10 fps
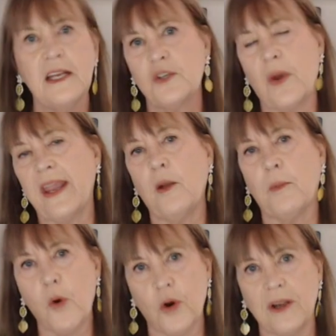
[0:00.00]
So I
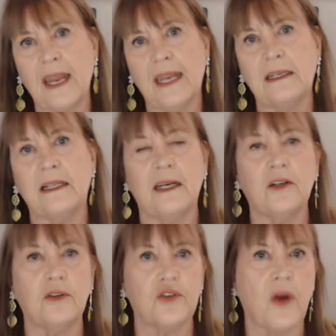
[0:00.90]
help coordinate
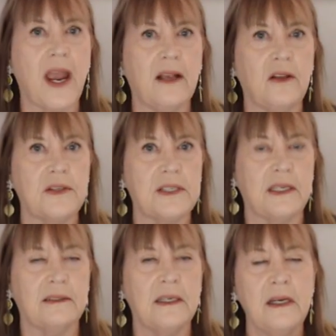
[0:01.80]
clinical trials
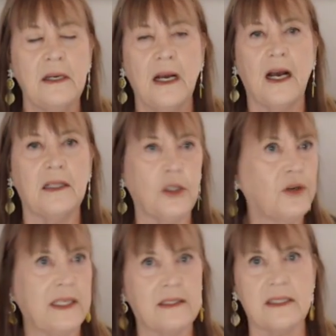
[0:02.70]
and
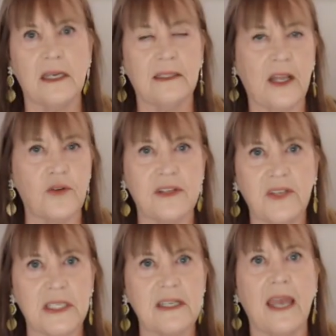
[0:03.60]
look at letters of
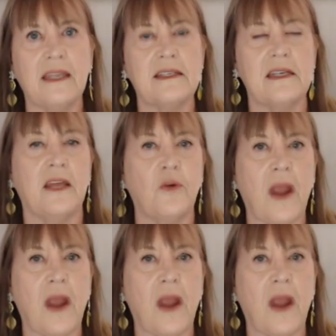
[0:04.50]
intent and other